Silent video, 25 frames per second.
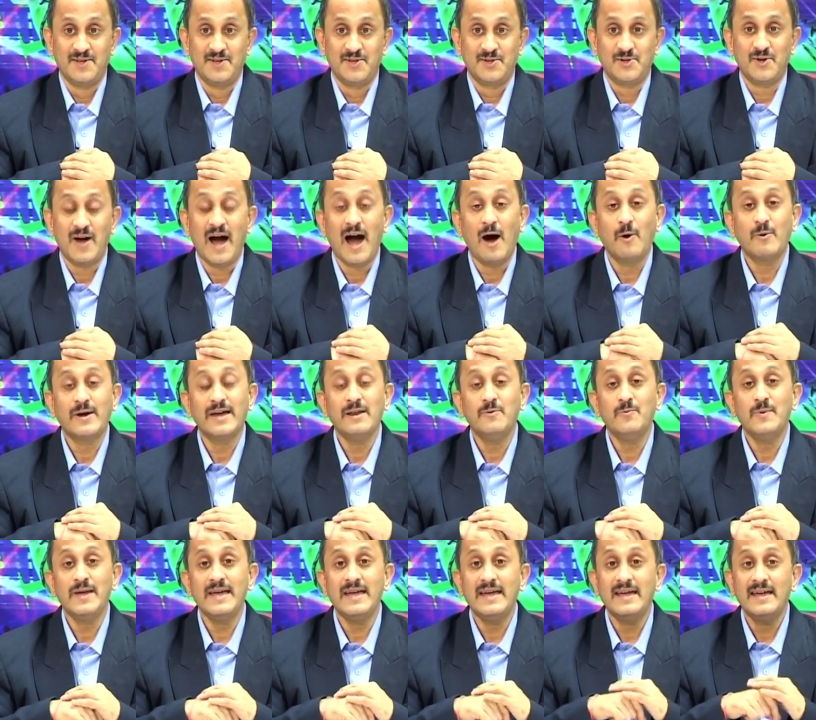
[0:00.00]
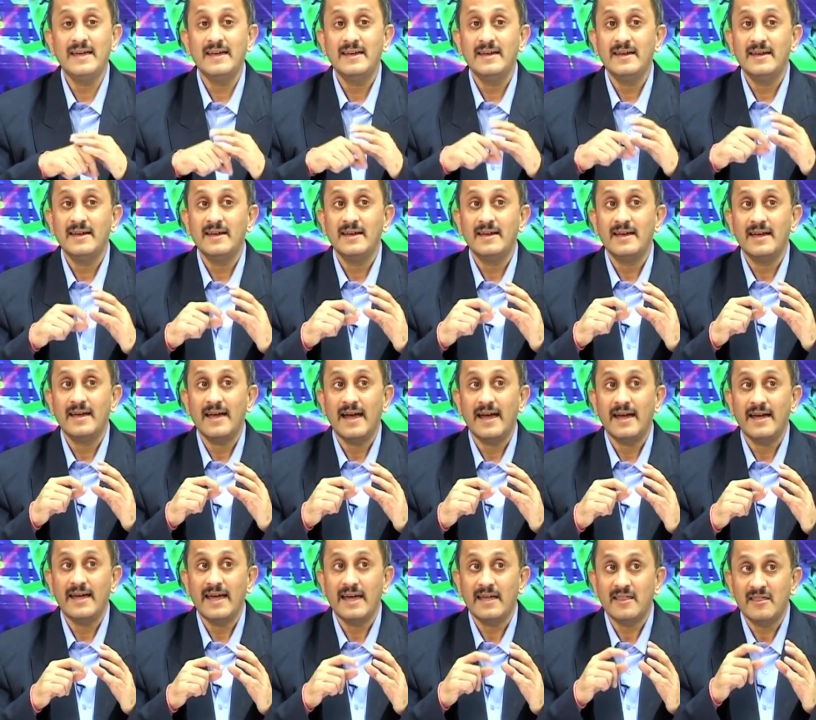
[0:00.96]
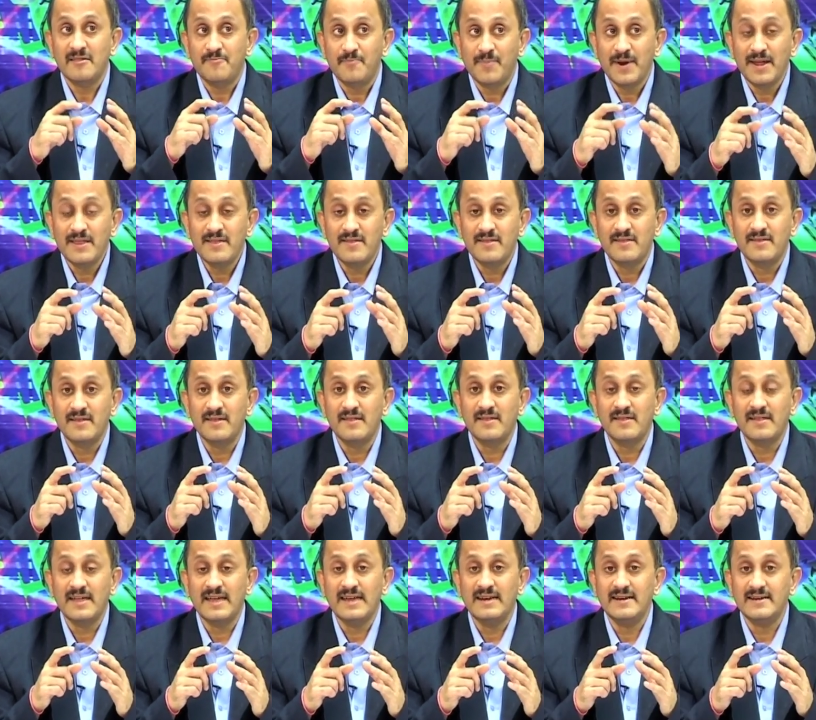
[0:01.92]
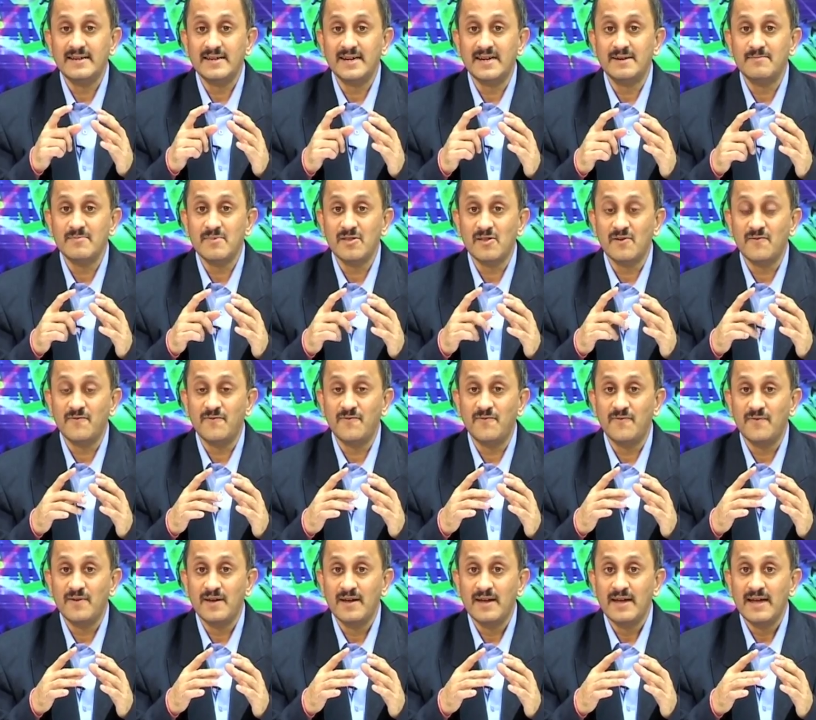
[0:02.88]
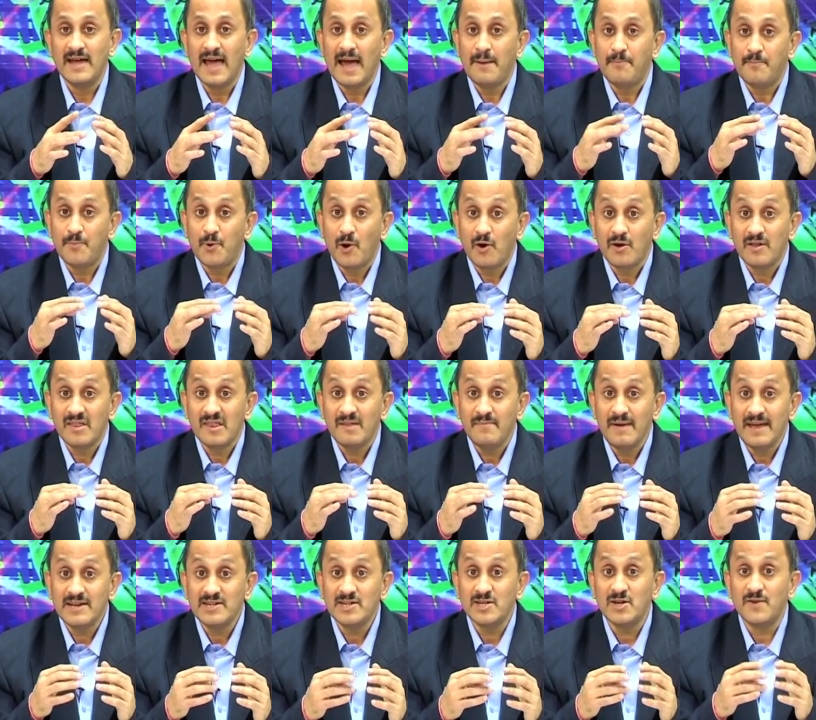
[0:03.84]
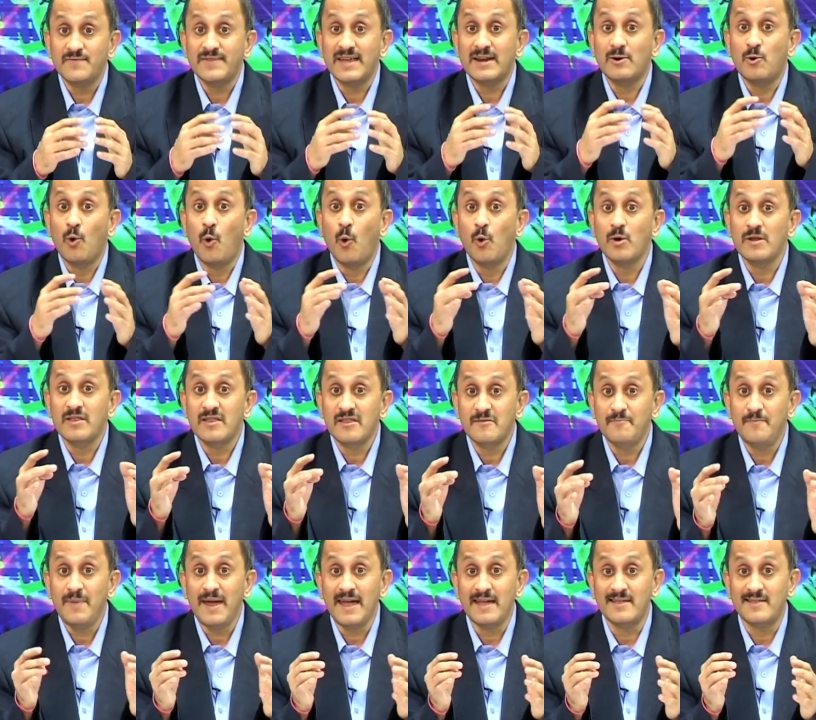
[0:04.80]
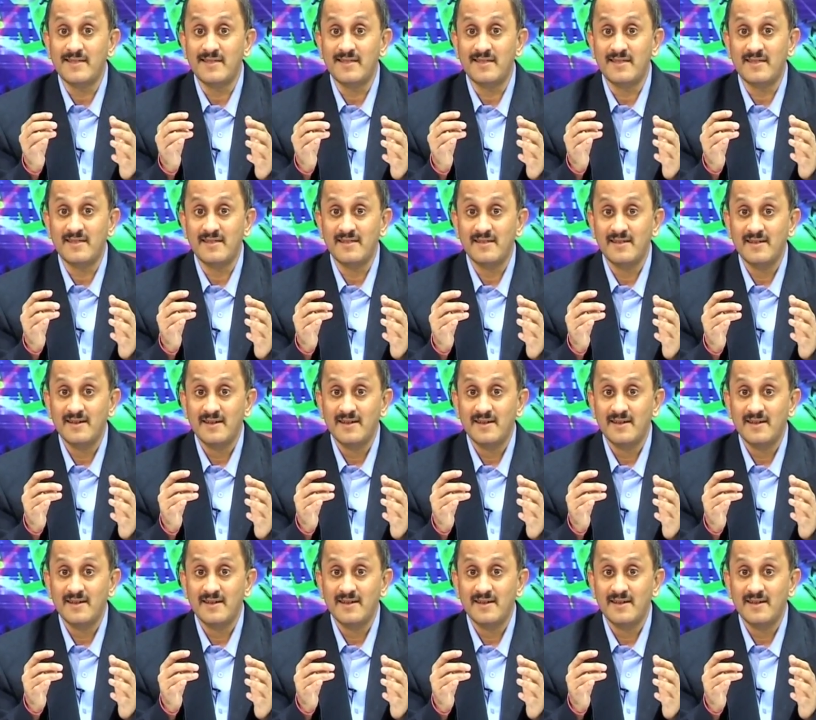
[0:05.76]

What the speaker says: So, how can we express this in terms of approximation of that whole space?